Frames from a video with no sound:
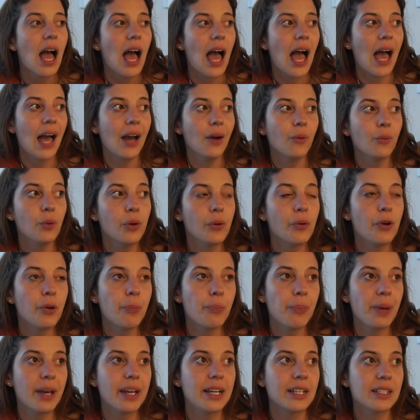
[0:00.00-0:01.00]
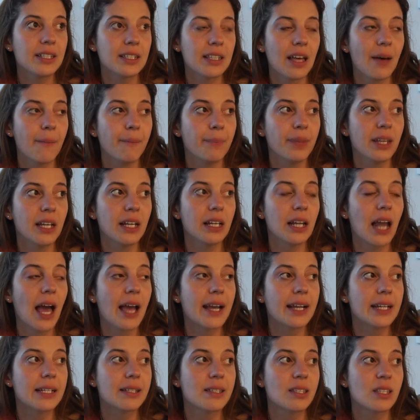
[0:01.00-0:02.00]
And we were paying something
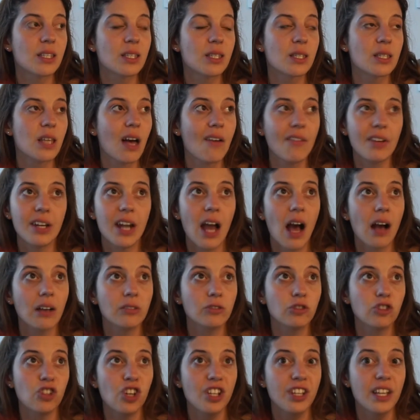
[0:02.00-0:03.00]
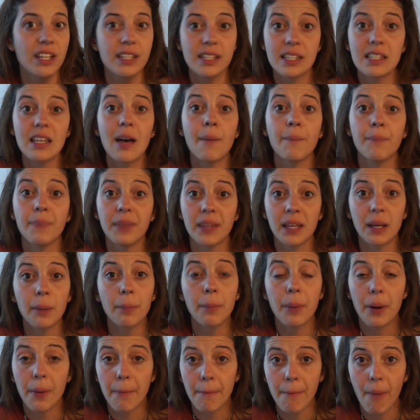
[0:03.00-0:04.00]
like 700 and something
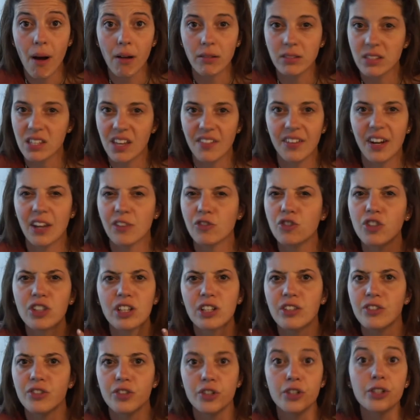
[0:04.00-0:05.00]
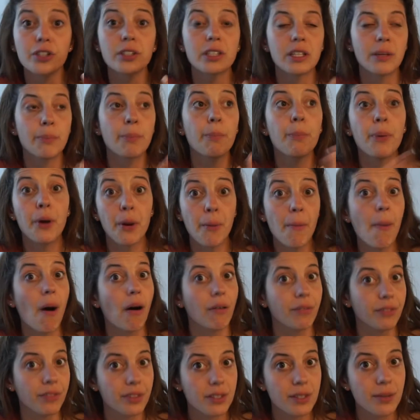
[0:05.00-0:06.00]
per month, 730 per
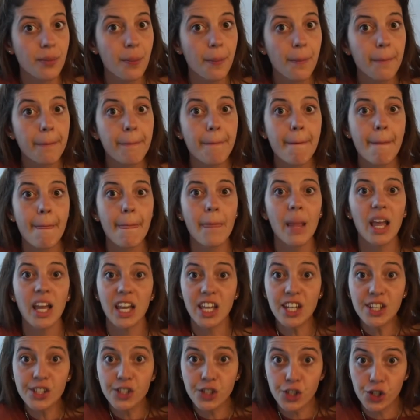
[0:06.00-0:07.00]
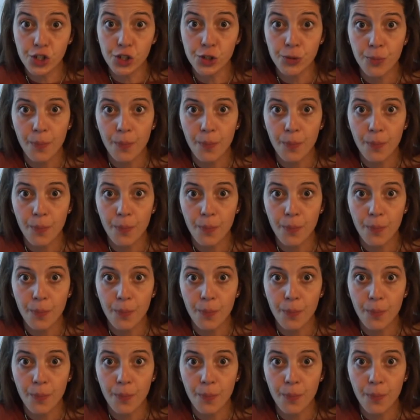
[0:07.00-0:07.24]
month each,